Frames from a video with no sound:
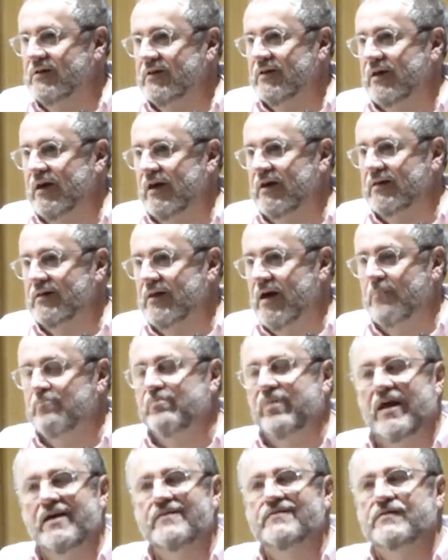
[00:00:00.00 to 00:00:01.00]
Okay,
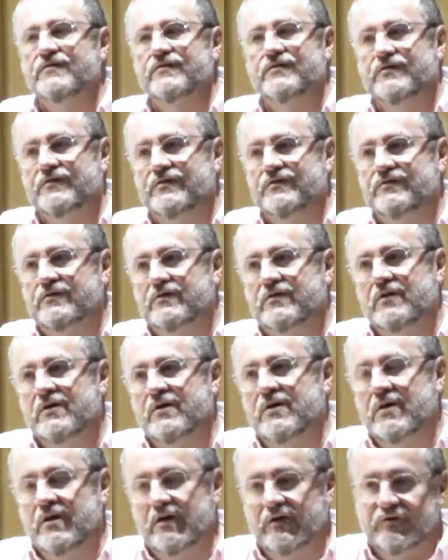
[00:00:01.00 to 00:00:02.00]
that blastocyst
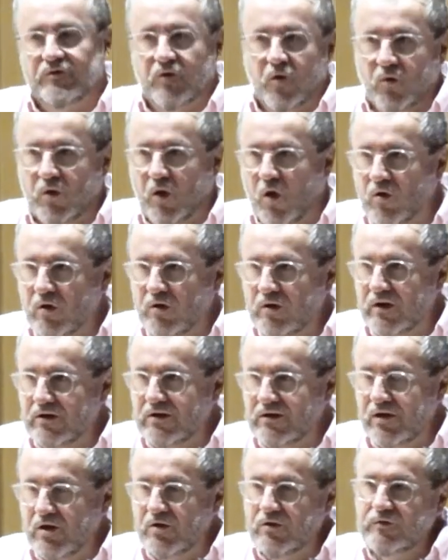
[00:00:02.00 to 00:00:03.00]
is no longer
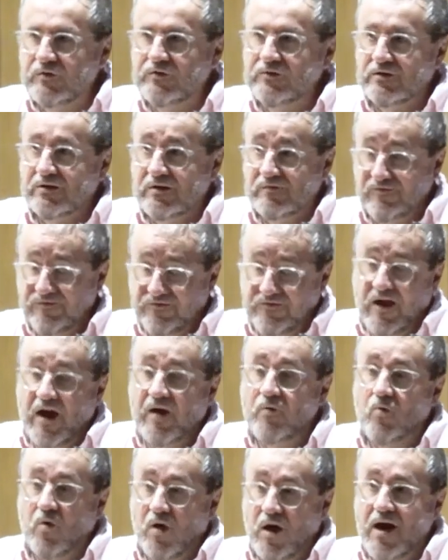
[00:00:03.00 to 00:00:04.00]
any use, and in
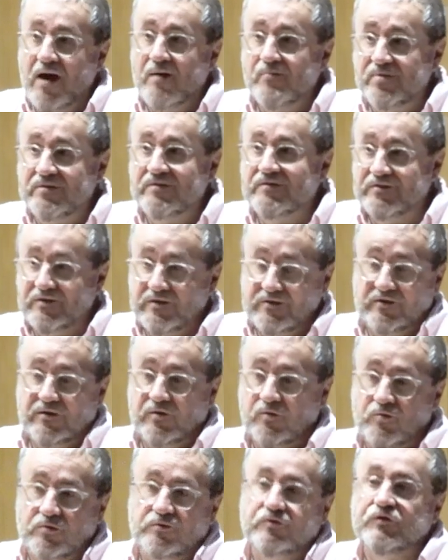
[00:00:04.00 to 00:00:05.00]
fact what happens is
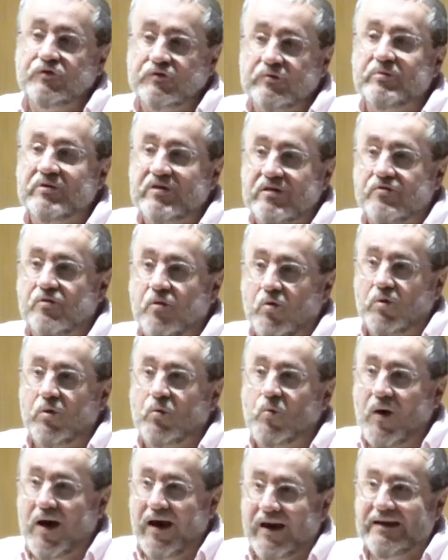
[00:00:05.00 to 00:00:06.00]
it will just be thrown
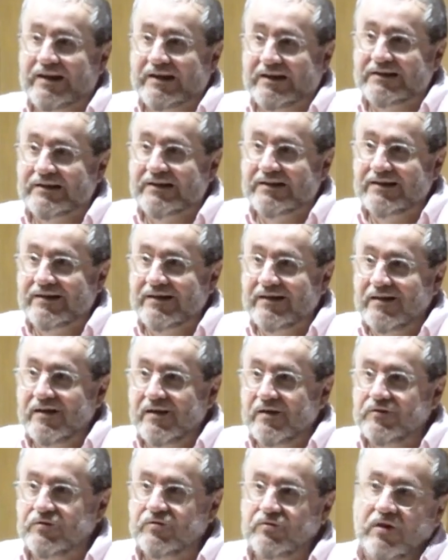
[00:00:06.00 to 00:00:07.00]
away
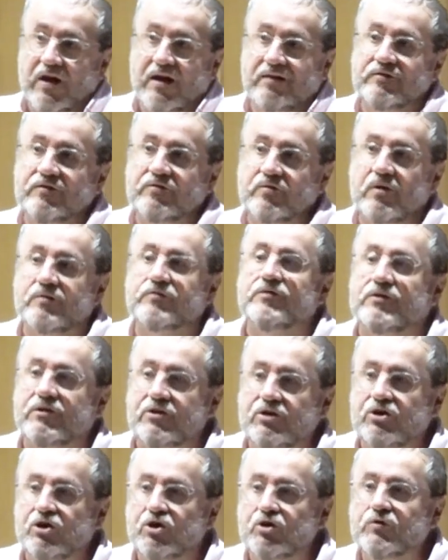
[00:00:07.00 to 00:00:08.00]
so then to actually
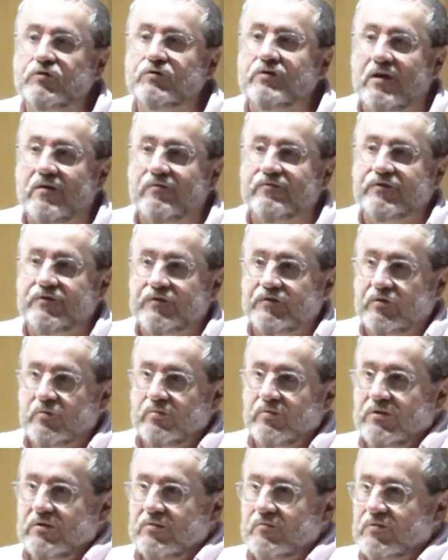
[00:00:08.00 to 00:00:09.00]
use that for
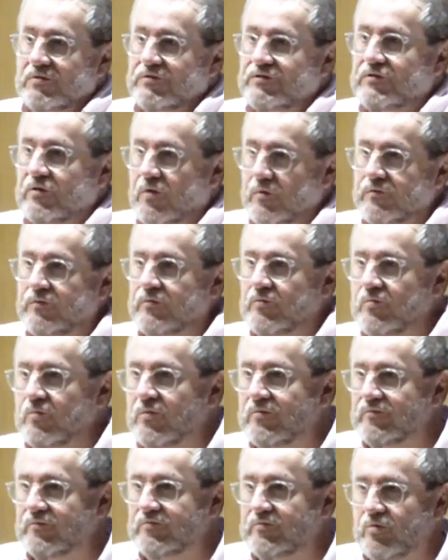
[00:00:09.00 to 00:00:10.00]
something which stops
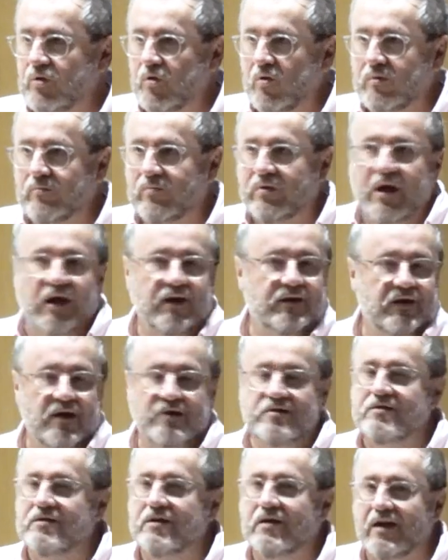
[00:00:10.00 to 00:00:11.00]
someone from going blind, I
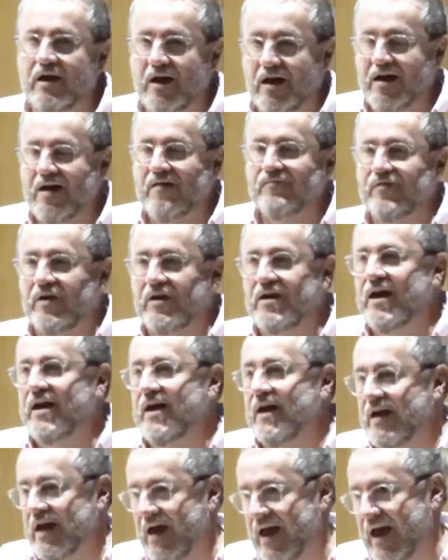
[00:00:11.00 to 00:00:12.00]
think I have an
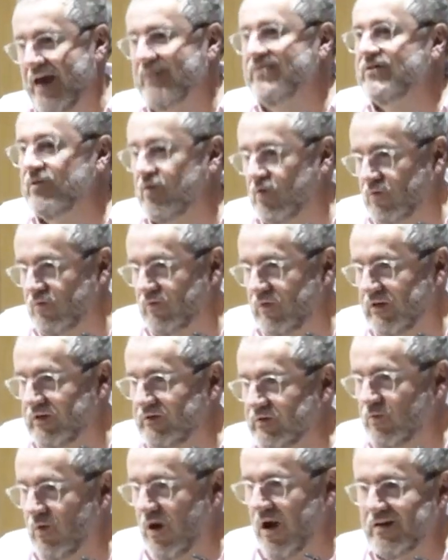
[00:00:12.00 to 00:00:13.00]
ethical
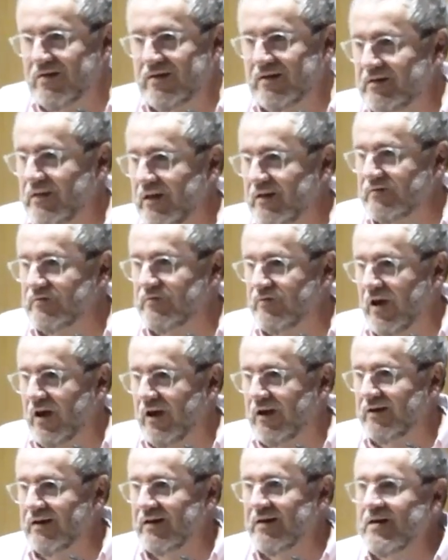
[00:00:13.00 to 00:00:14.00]
reason why I think that's
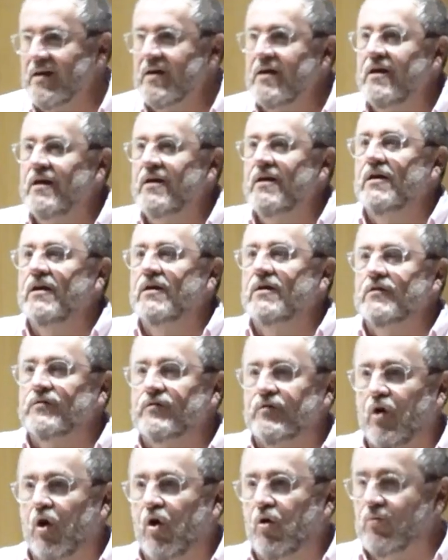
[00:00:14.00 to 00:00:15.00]
fine.
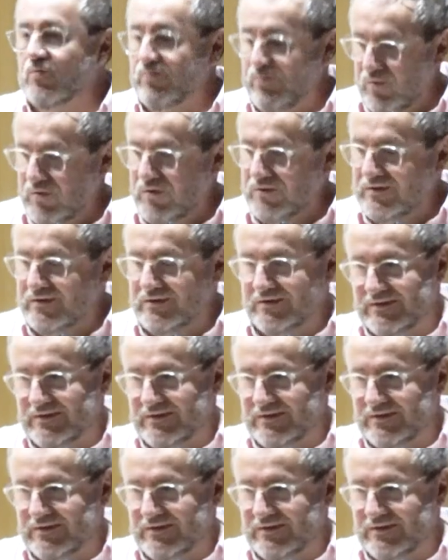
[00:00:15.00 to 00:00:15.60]
So, but